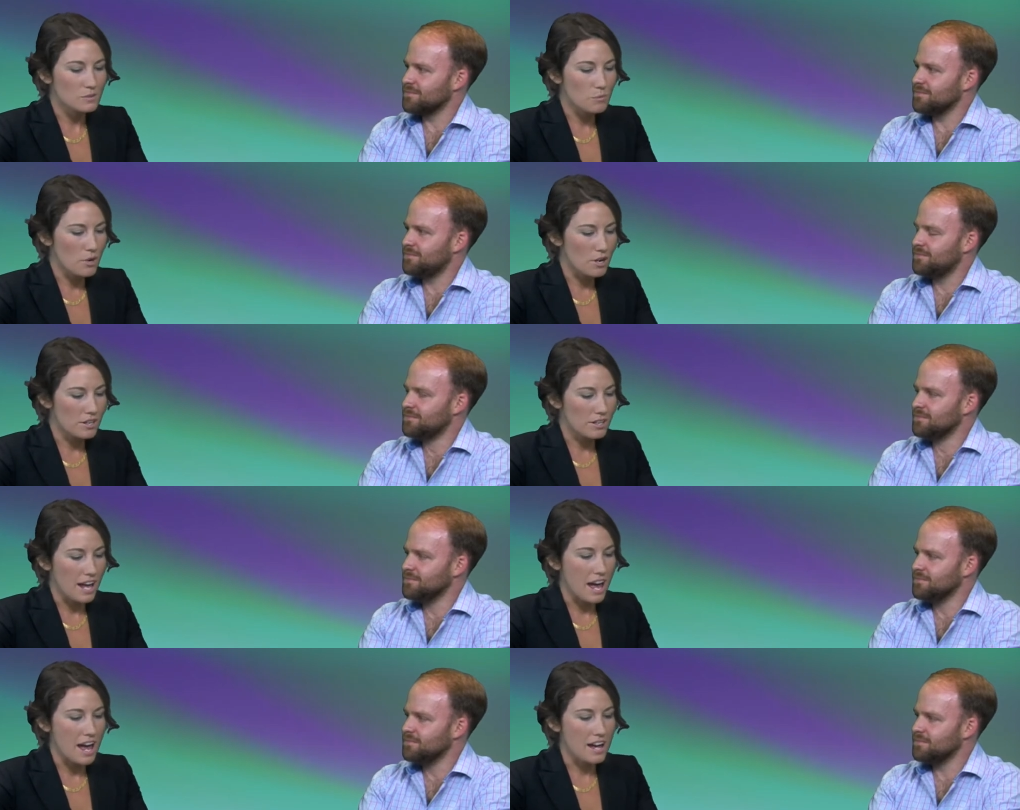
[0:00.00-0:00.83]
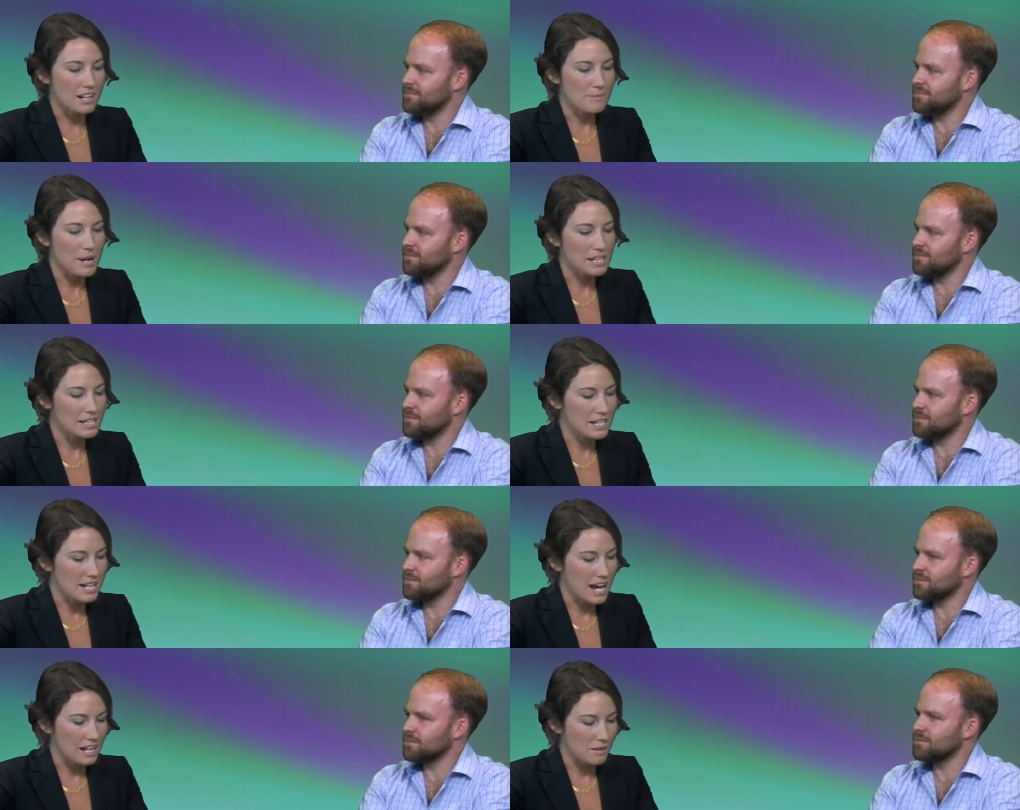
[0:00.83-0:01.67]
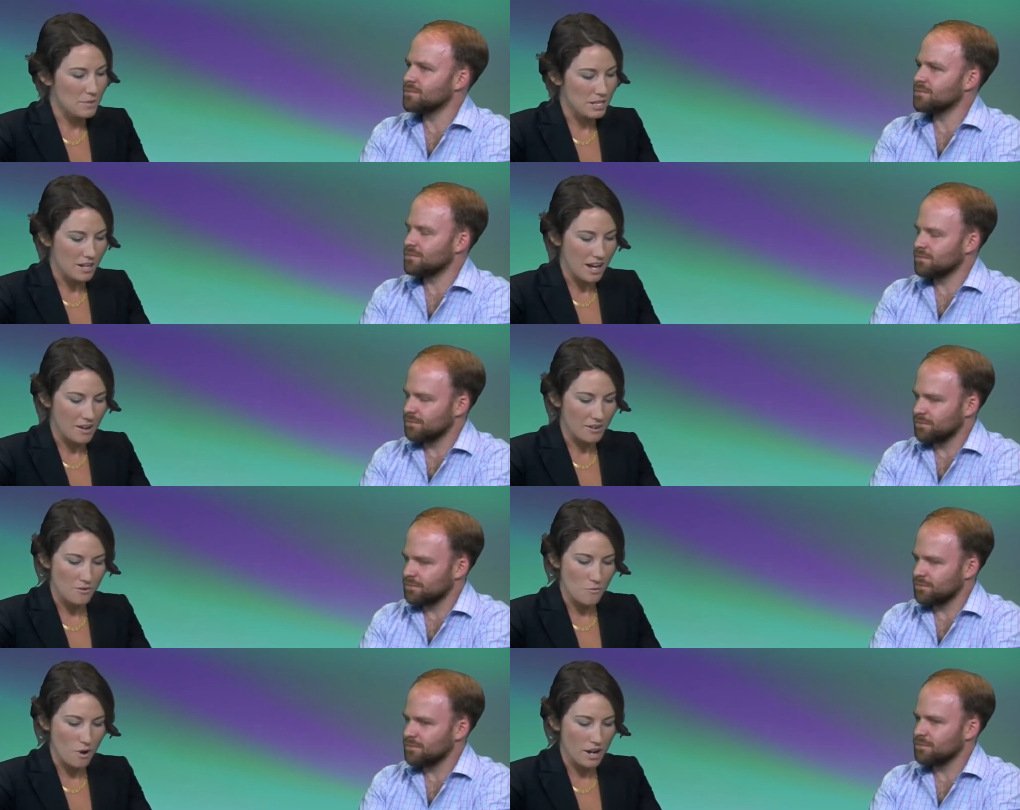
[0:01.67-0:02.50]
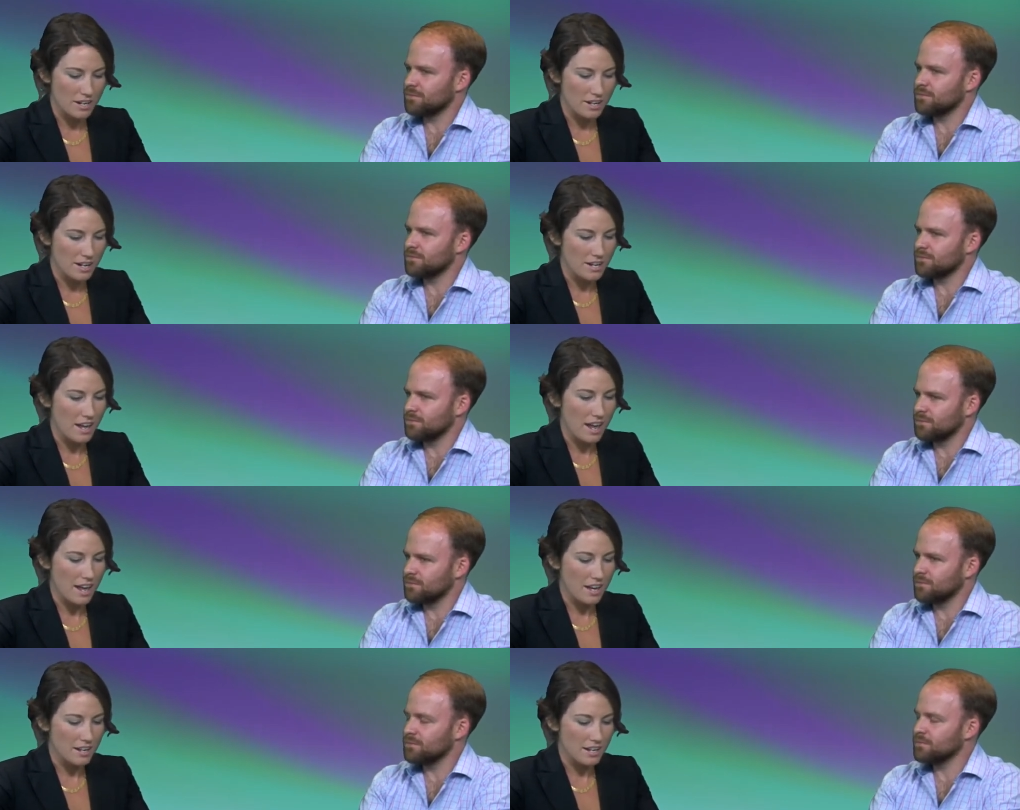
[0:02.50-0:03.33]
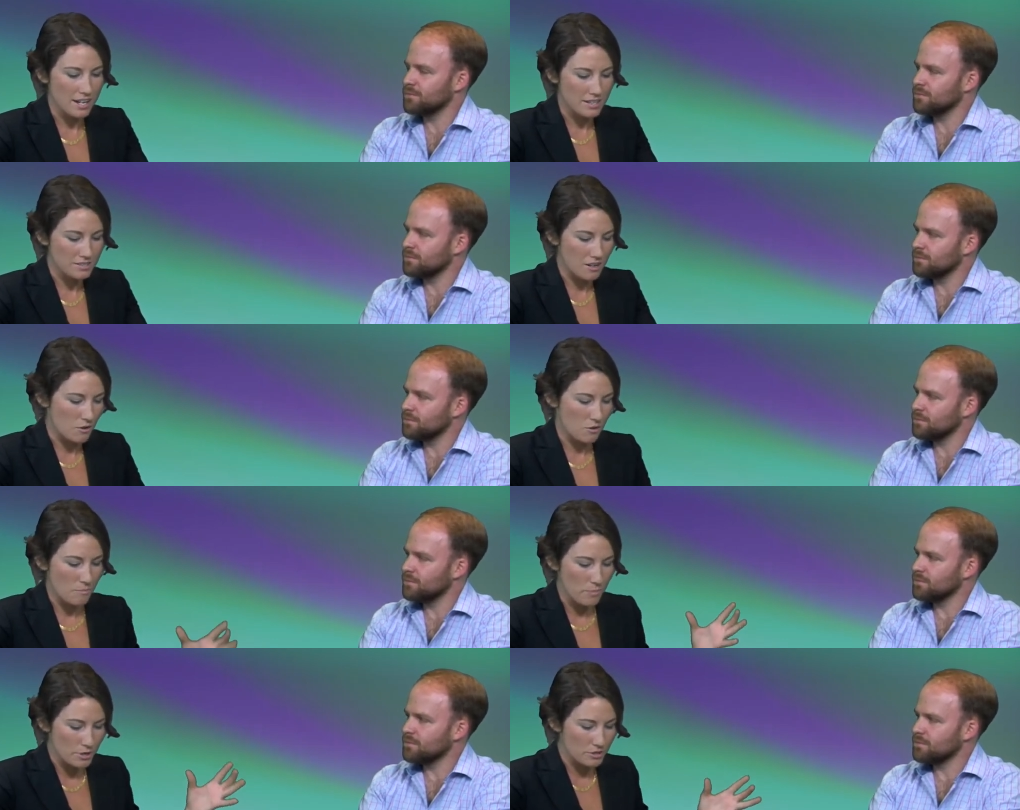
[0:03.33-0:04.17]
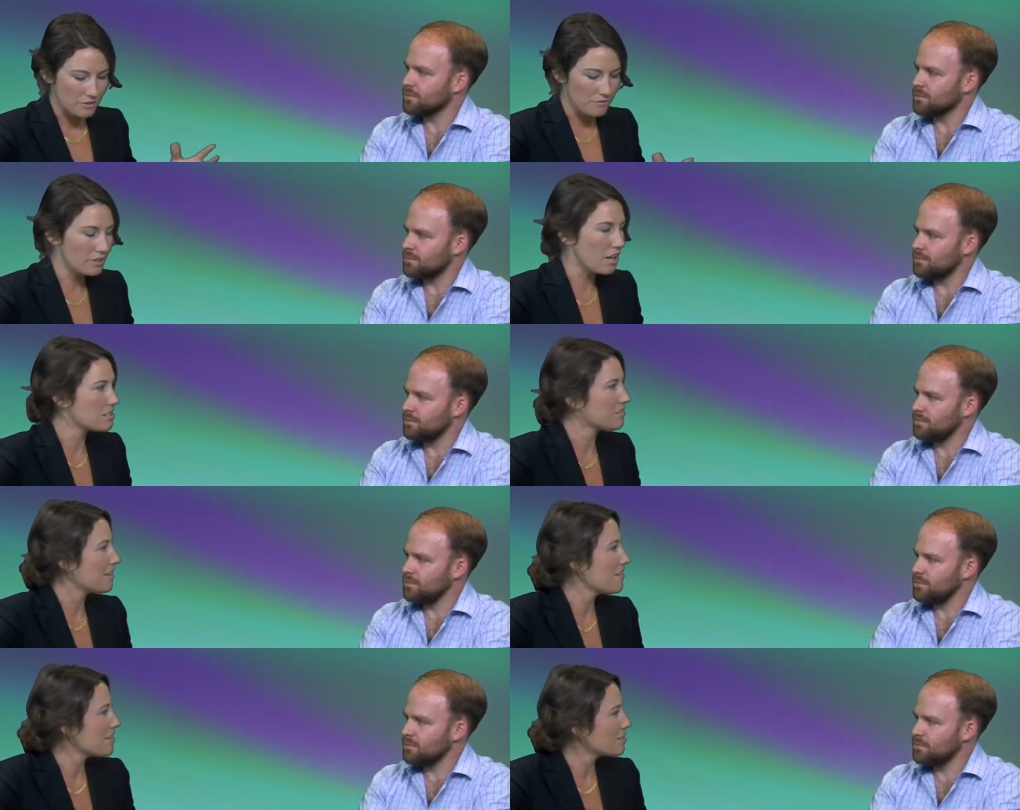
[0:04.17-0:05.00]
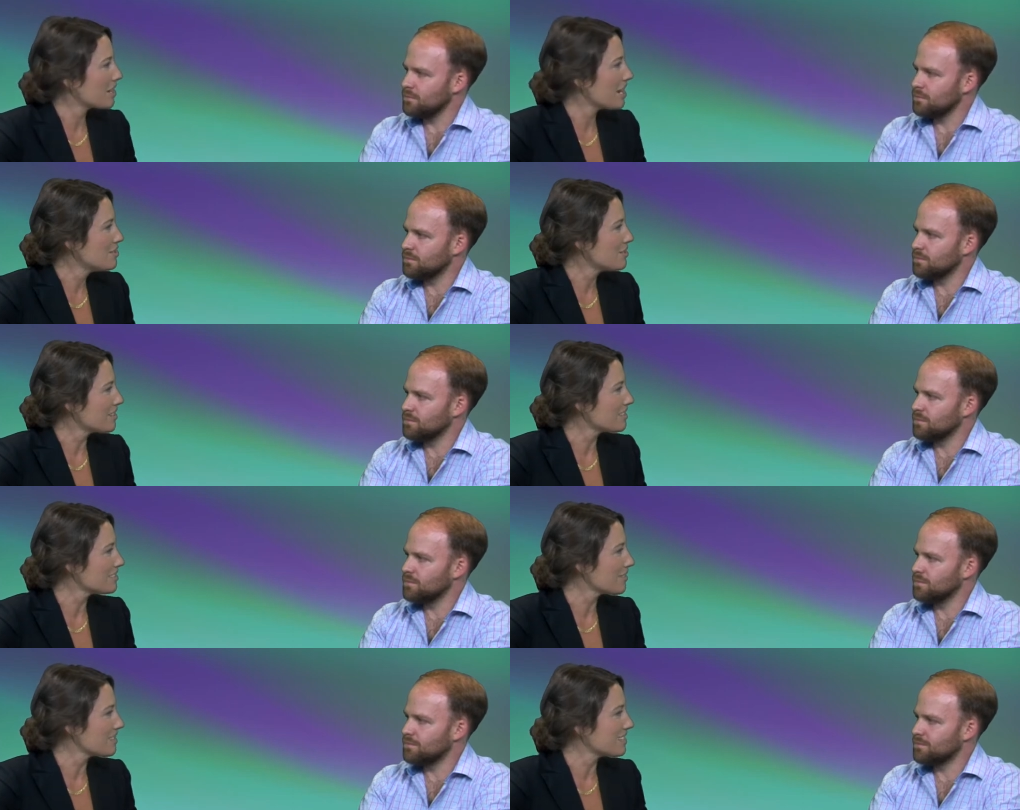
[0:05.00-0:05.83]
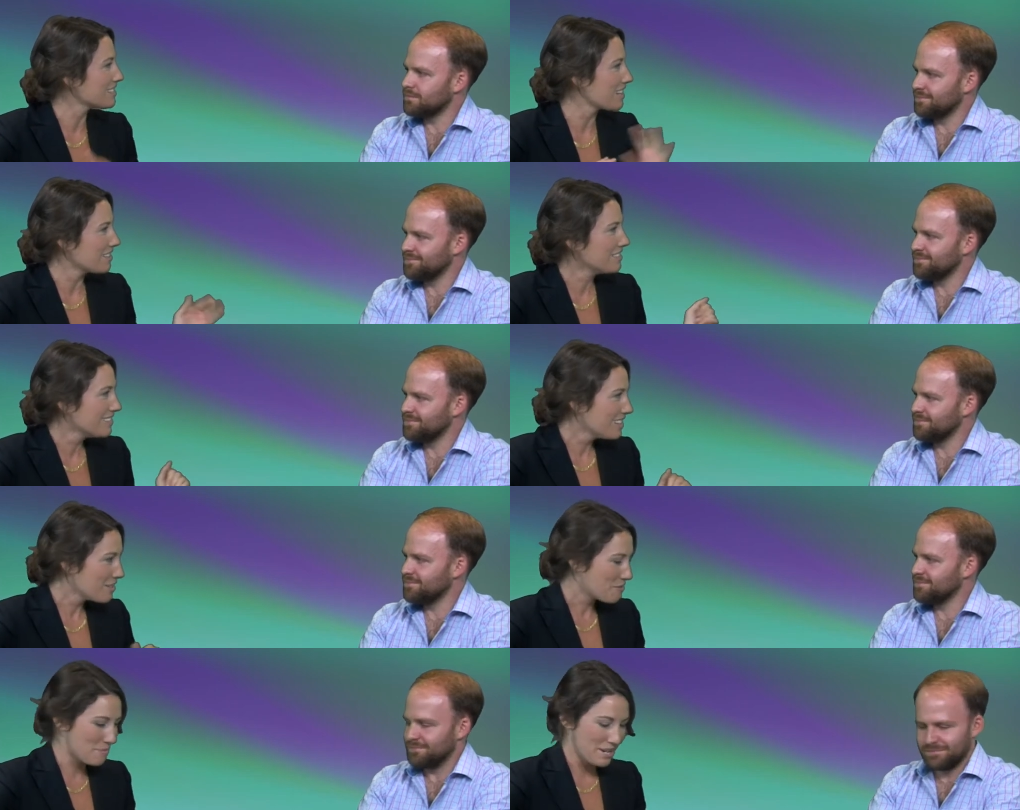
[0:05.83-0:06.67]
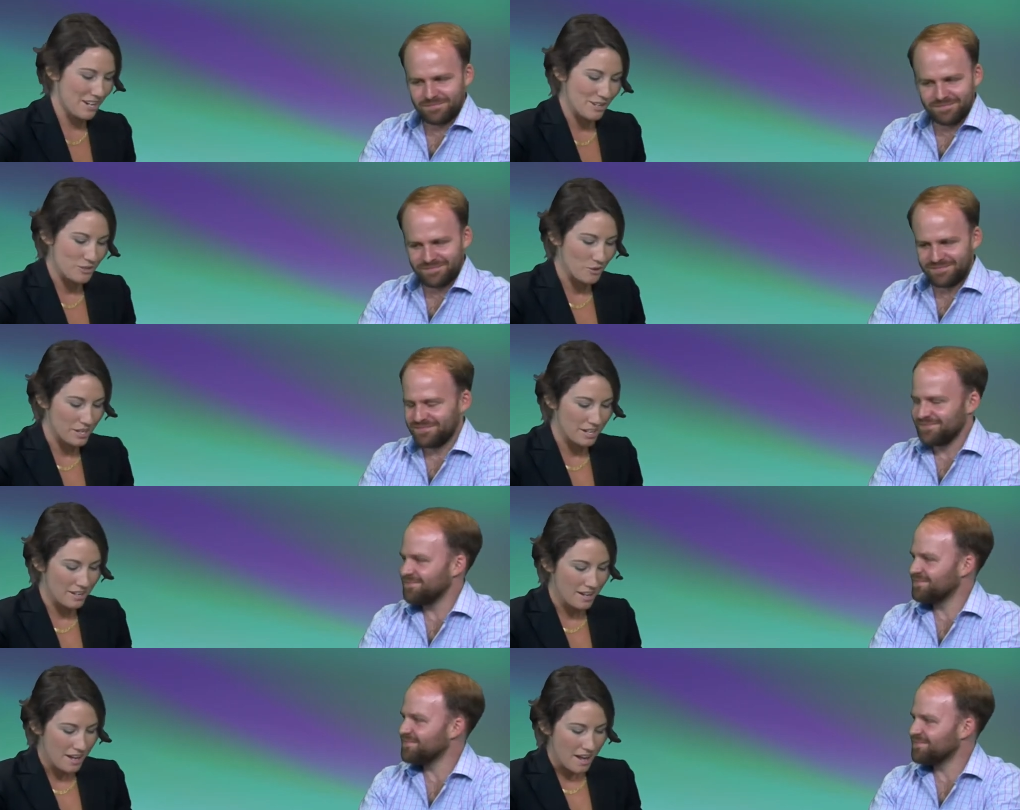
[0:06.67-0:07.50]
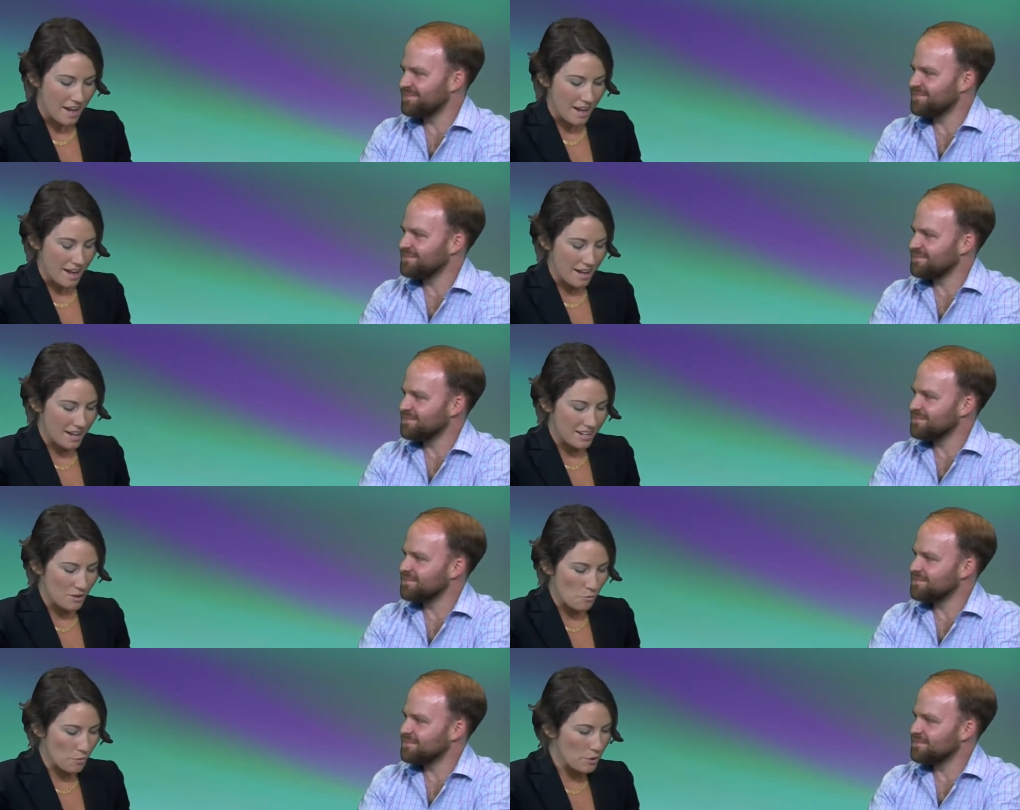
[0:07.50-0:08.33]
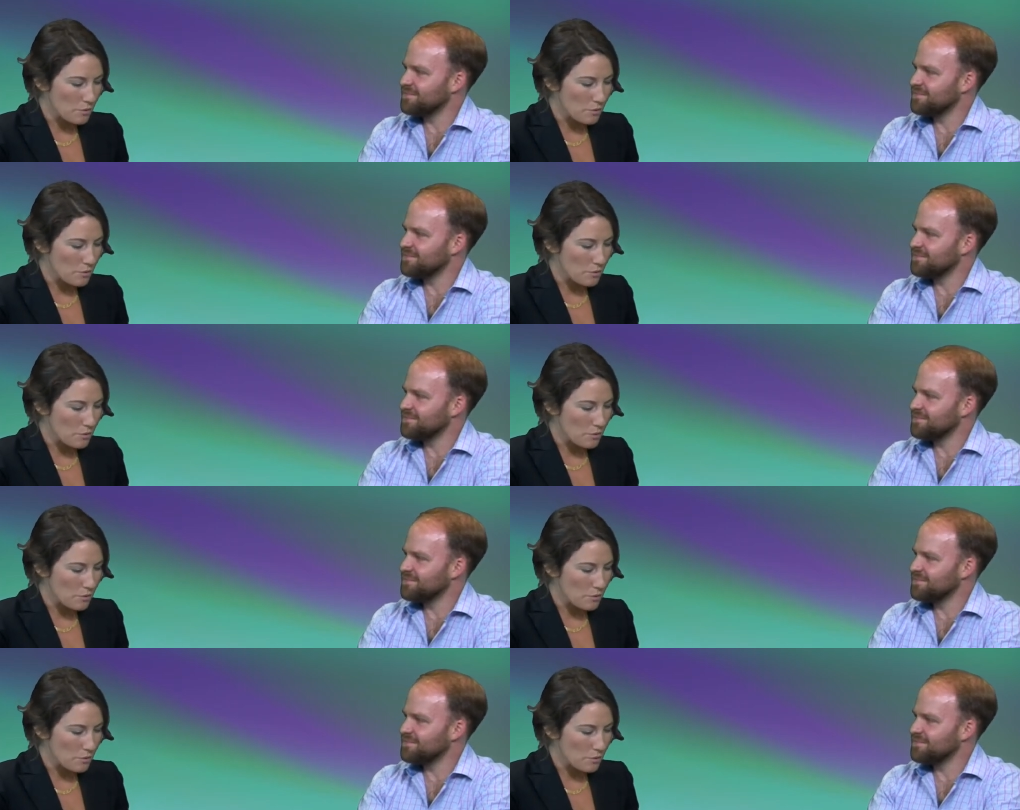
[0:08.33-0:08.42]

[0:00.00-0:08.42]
Speaker 1: work at Kamaile Academy out on Waianae and his own personal philosophy of education. So thanks again for being here, Jordan. And we